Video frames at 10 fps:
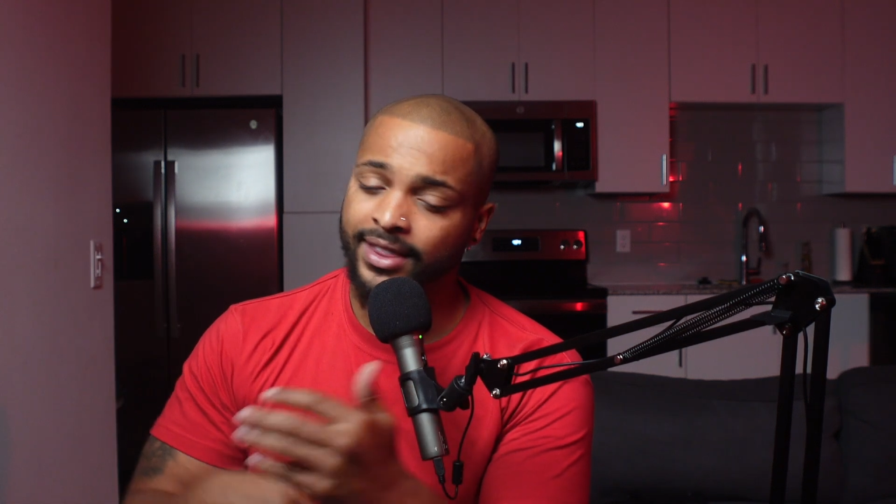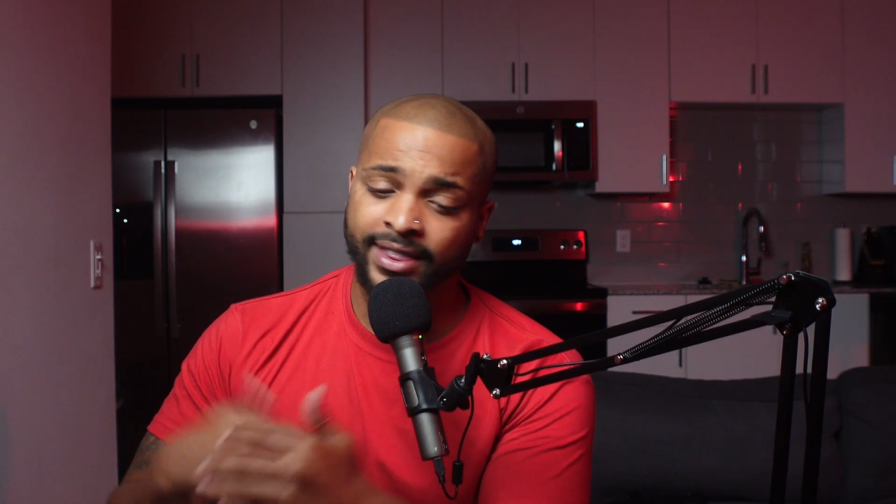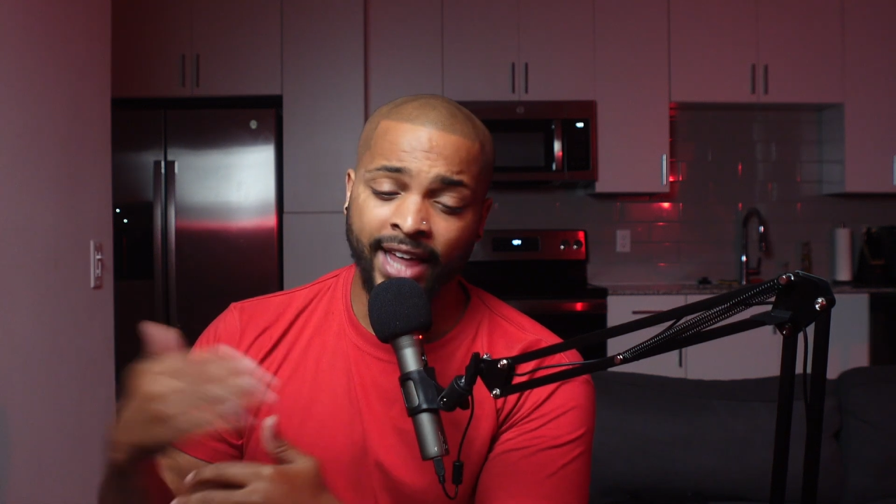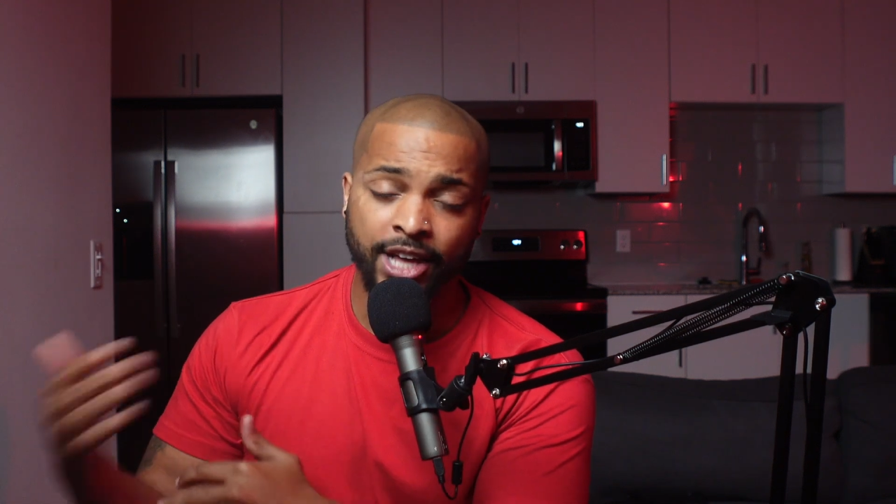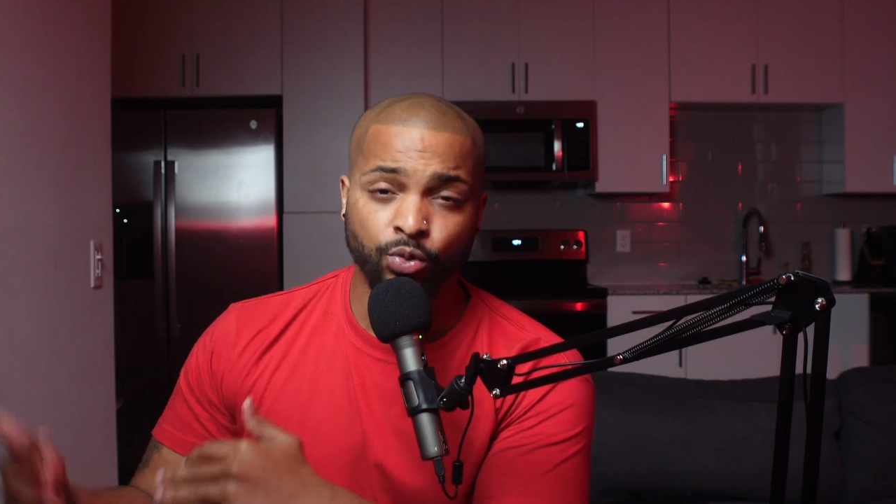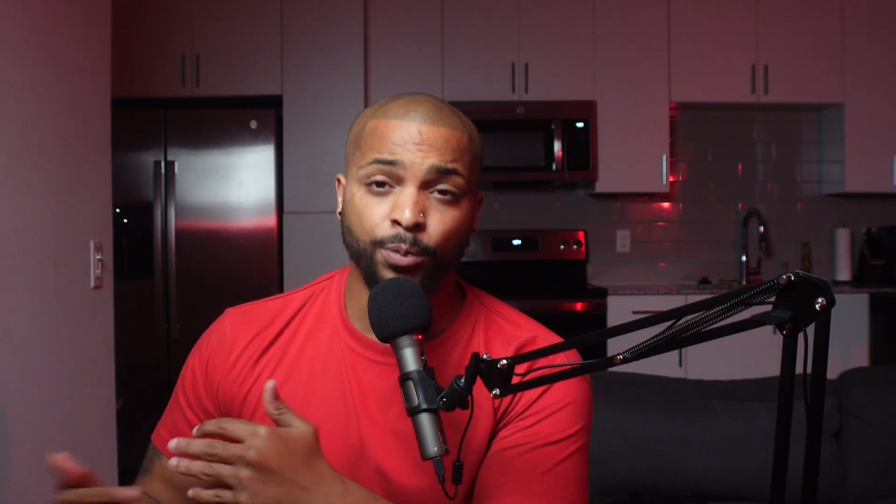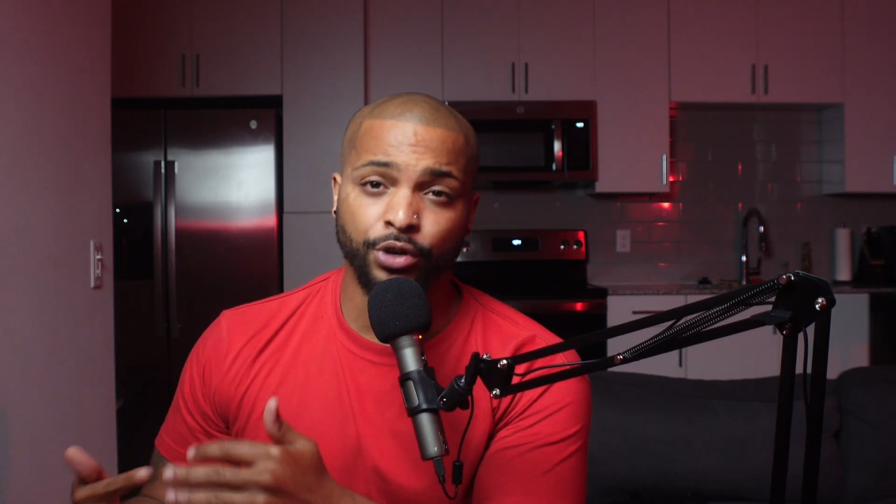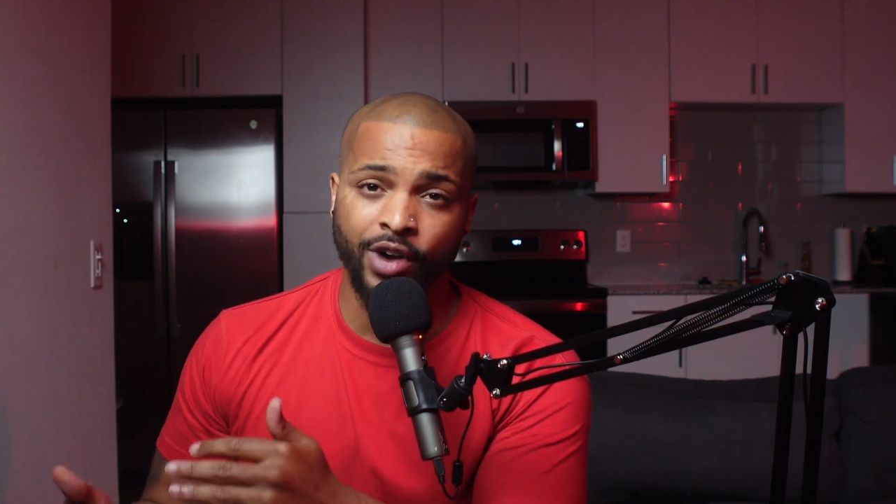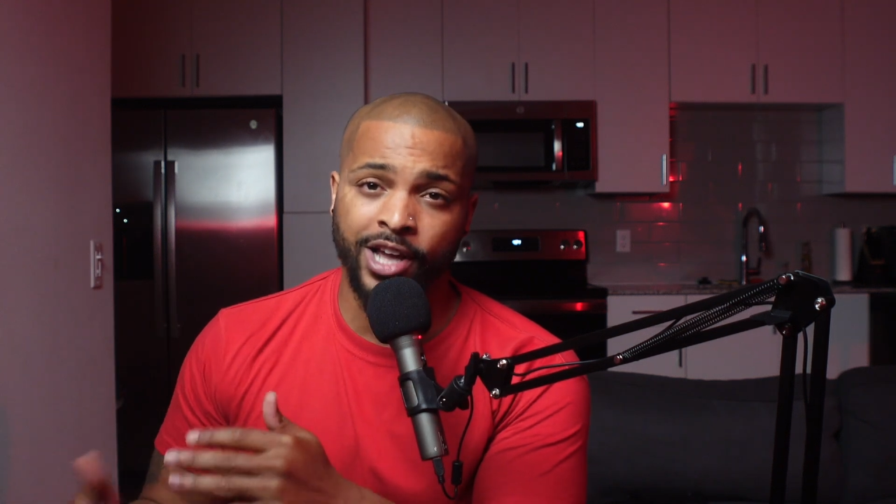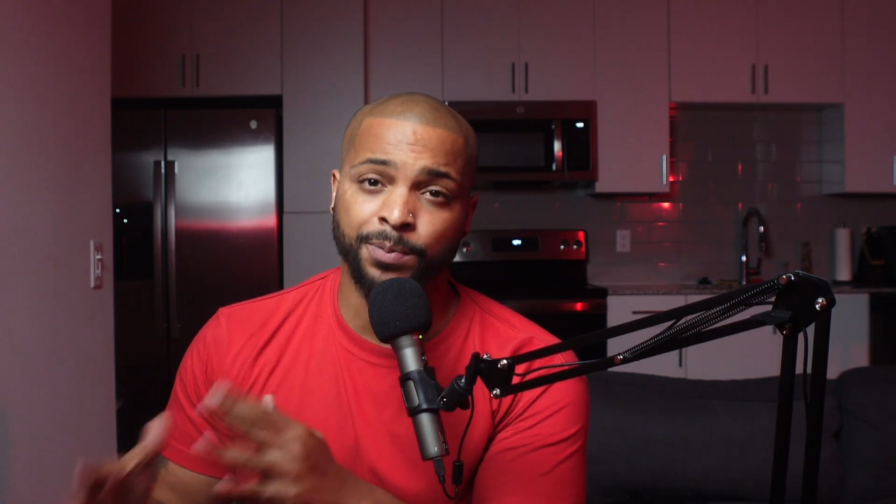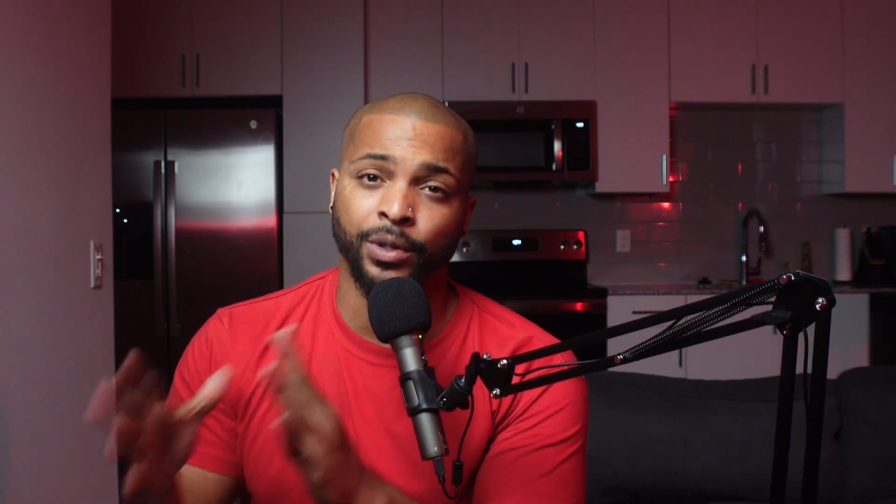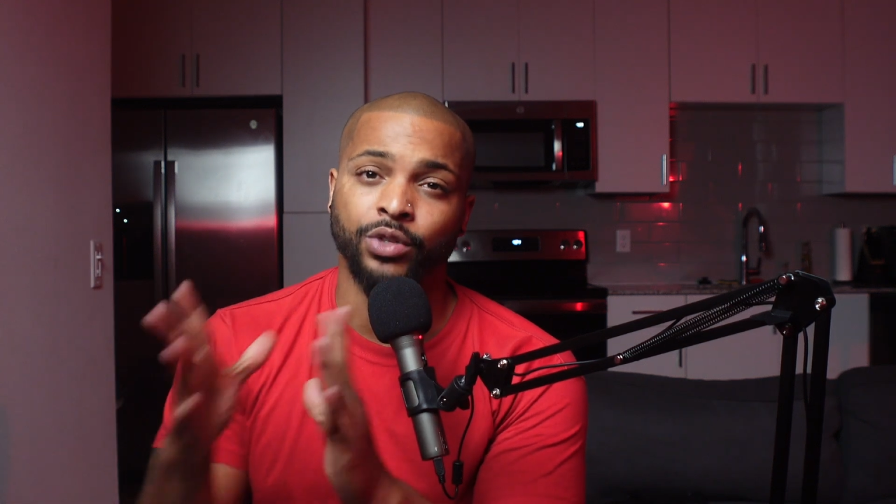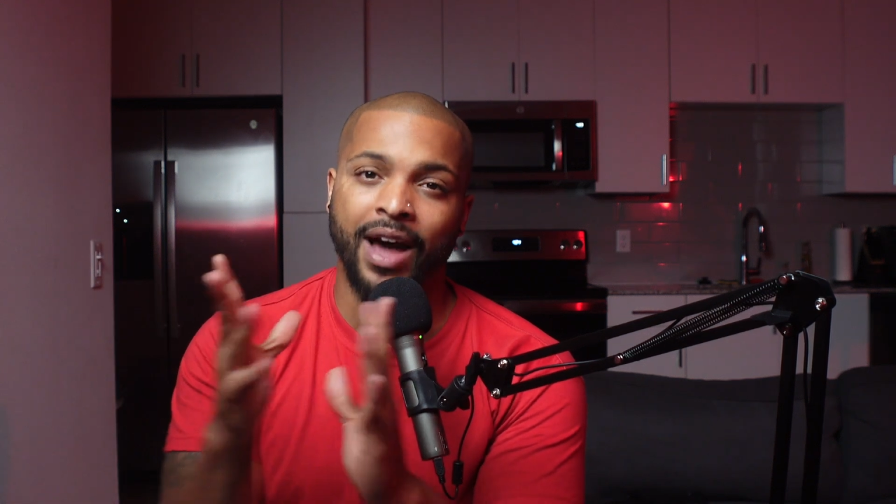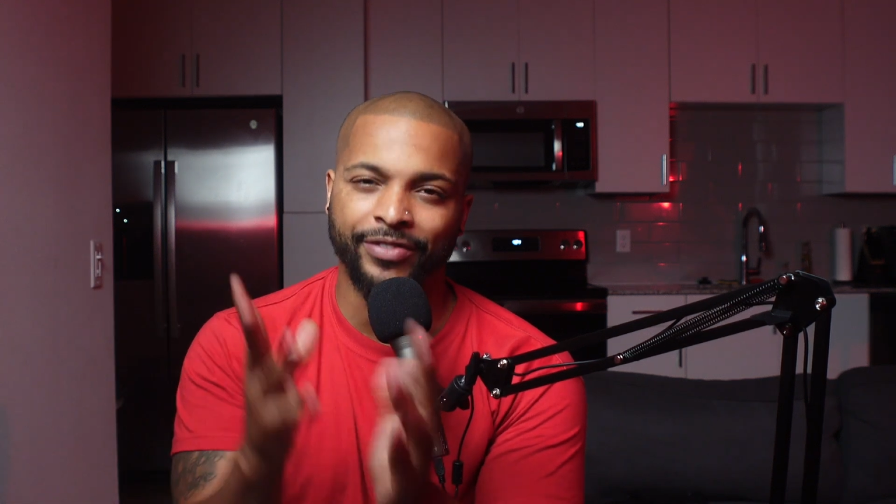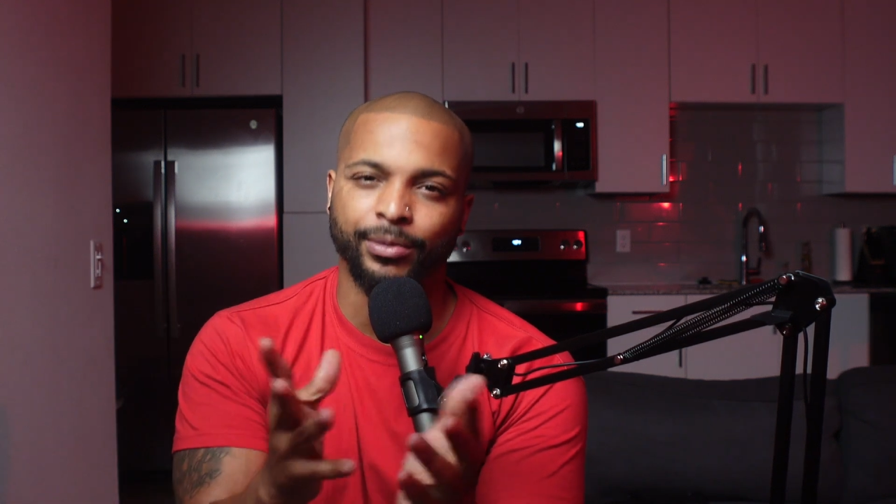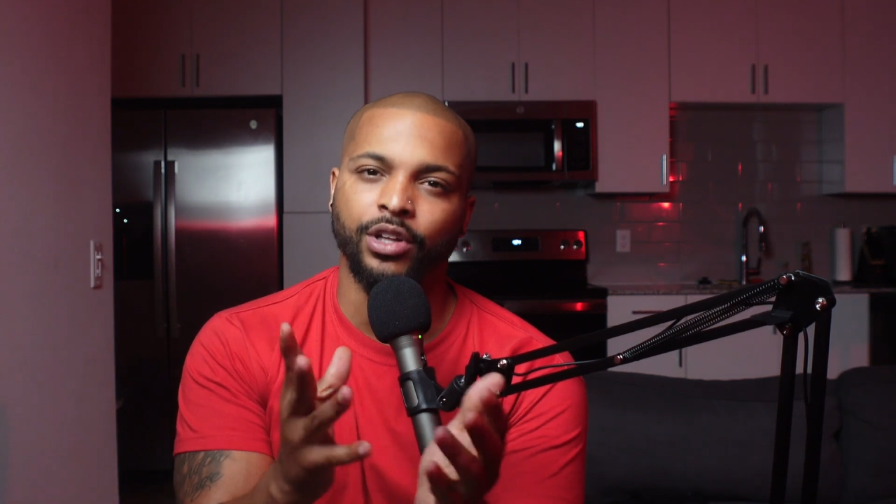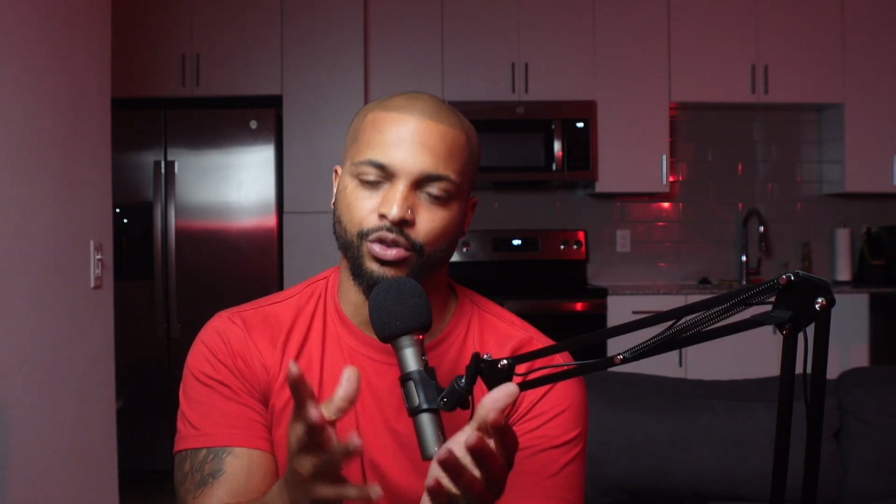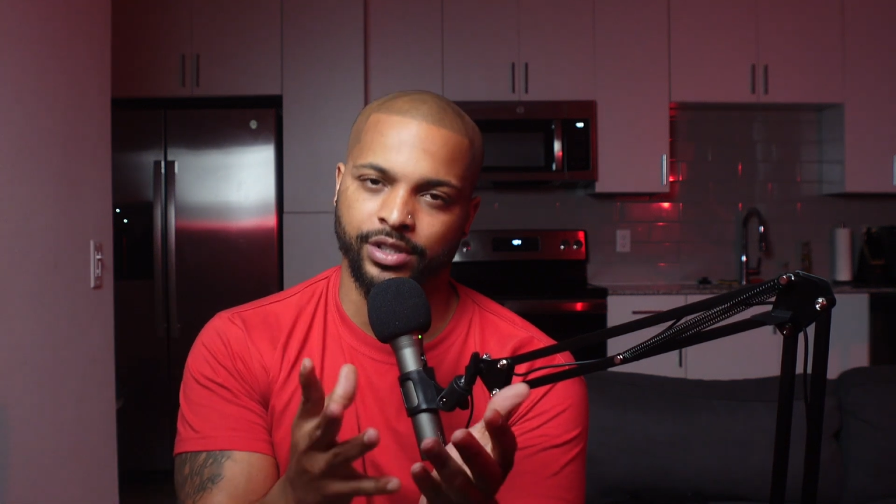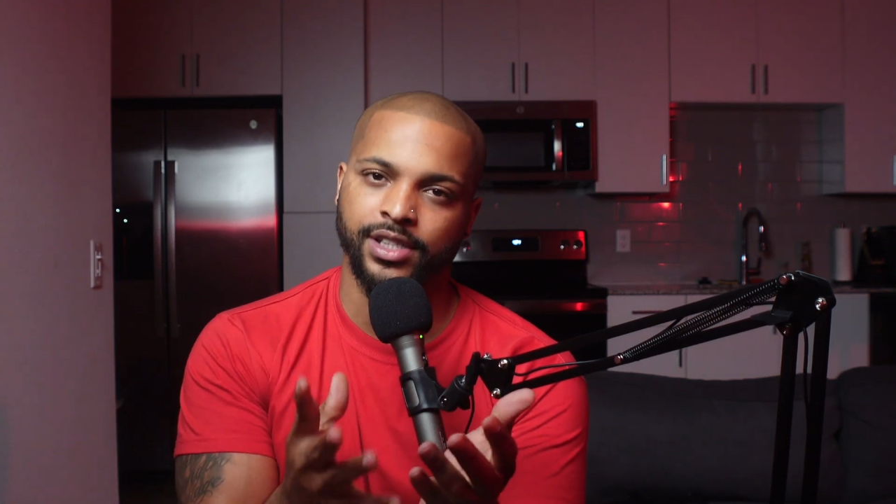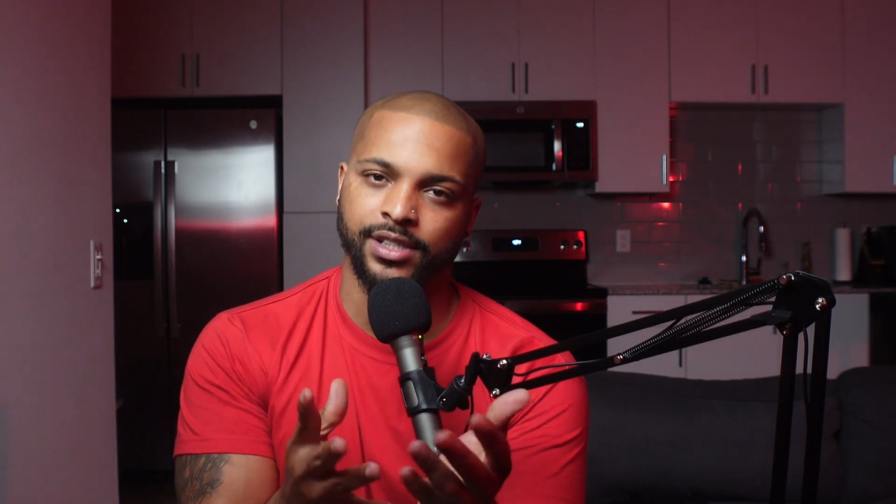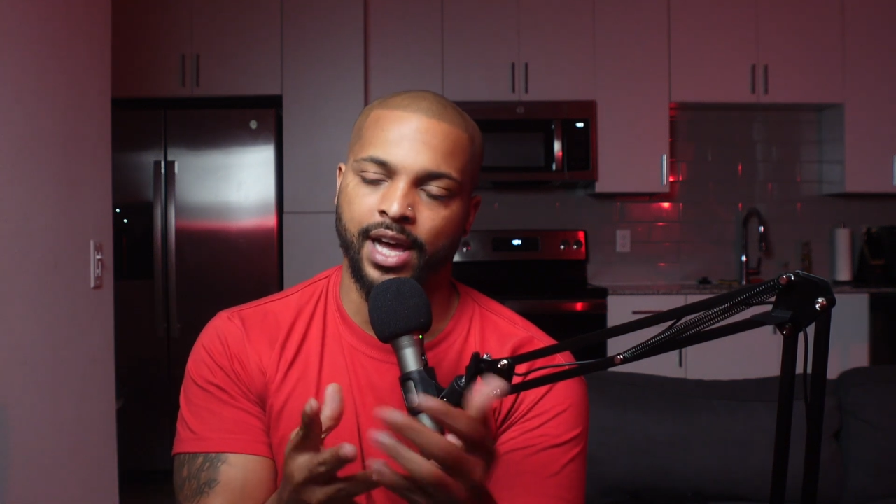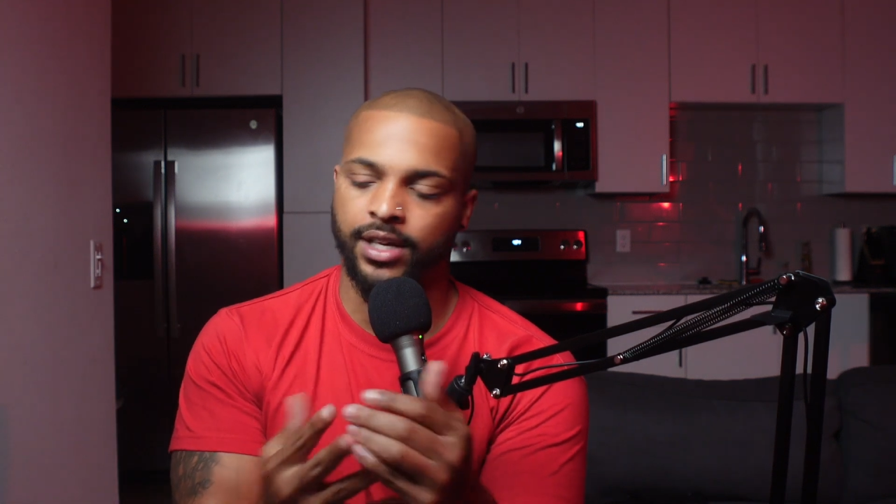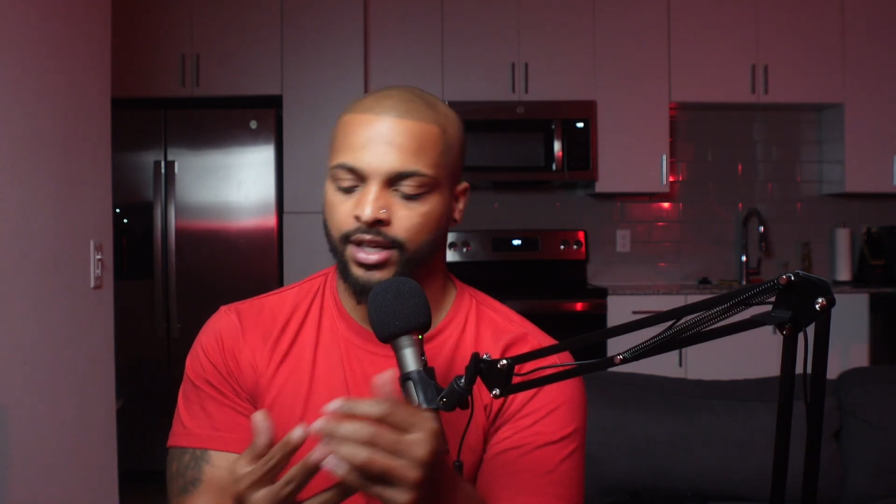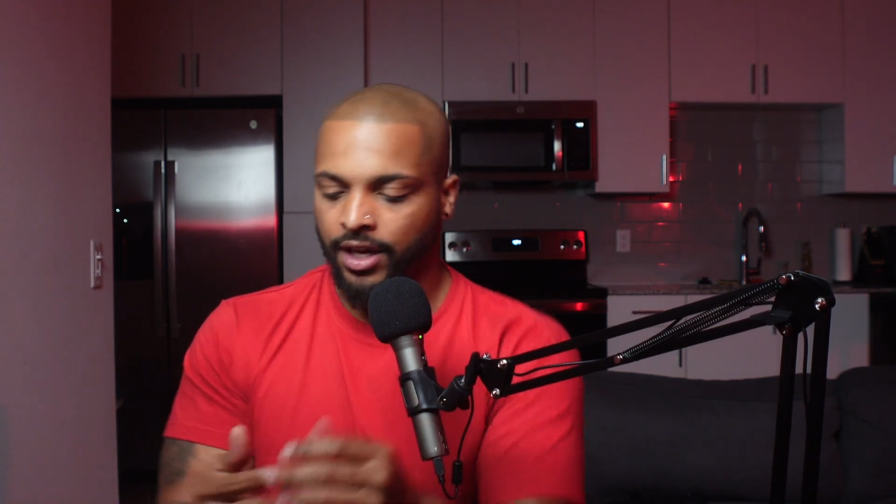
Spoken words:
Things will progress, but you have to be local to Cincinnati.